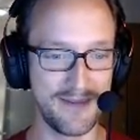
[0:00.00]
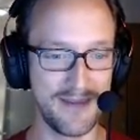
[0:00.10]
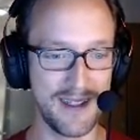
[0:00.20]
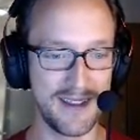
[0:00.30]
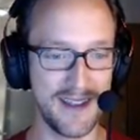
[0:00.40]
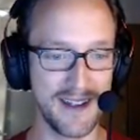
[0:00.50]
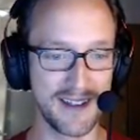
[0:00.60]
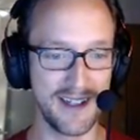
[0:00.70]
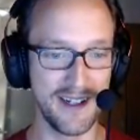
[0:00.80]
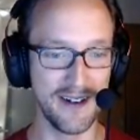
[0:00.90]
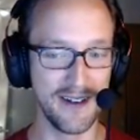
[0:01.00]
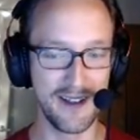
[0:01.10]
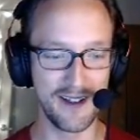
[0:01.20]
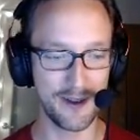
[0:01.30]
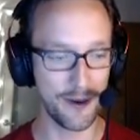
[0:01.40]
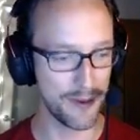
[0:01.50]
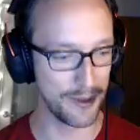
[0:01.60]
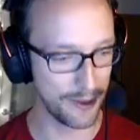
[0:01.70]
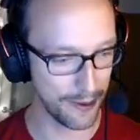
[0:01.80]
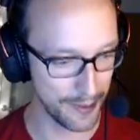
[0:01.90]
things here, these
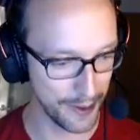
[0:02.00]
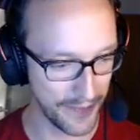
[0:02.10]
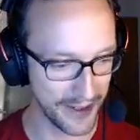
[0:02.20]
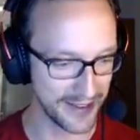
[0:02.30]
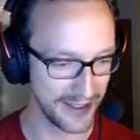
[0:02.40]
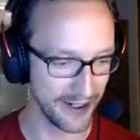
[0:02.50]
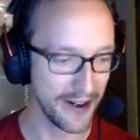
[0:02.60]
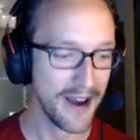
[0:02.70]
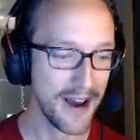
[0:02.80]
horrible things here.